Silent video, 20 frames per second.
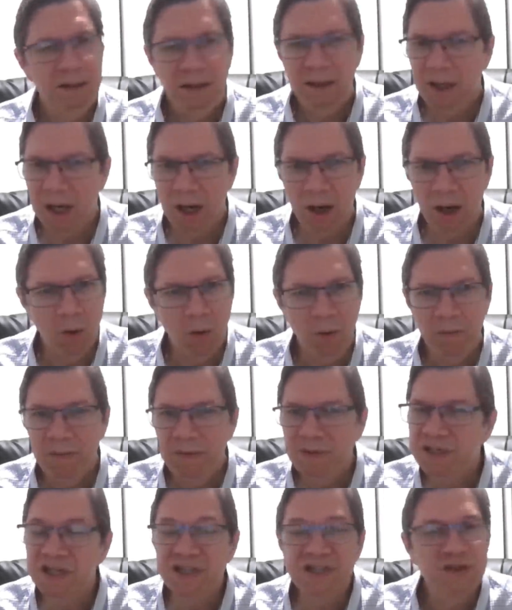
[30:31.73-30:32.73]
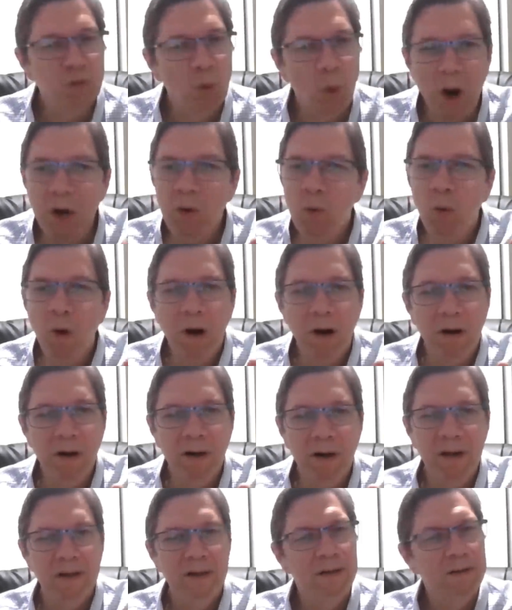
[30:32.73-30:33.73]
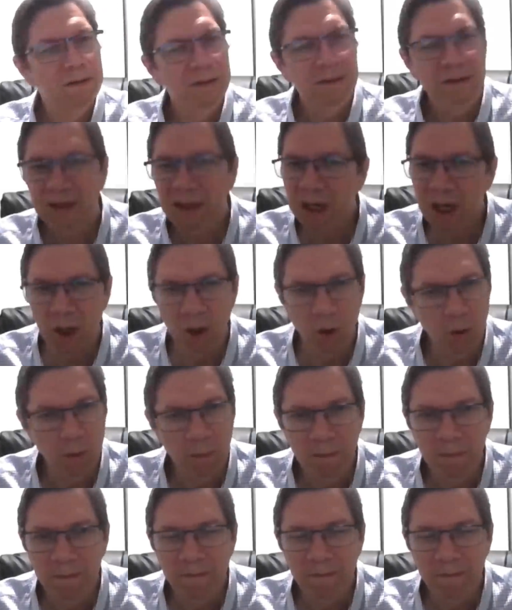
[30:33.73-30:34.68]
No, just one word, no.